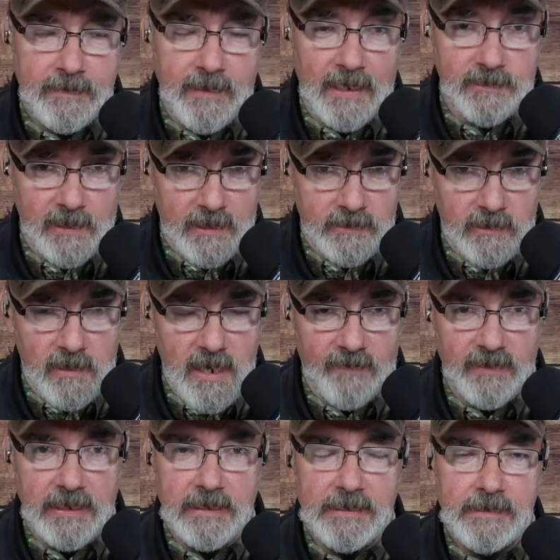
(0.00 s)
as it is in
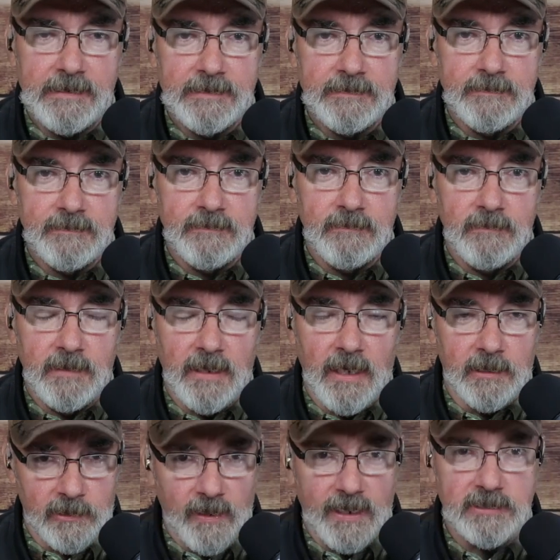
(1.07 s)
heaven.
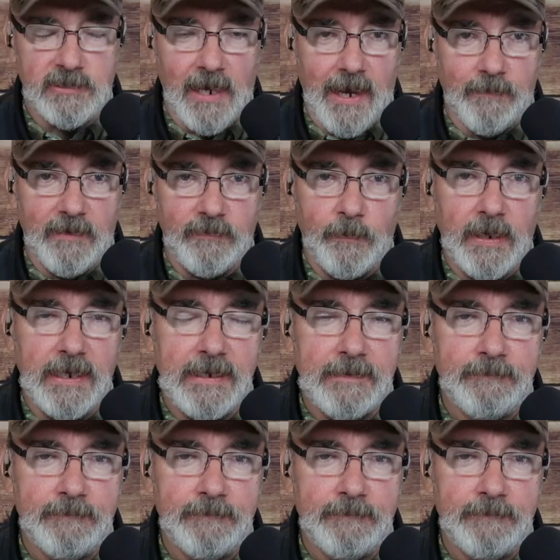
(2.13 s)
Until next time, everybody.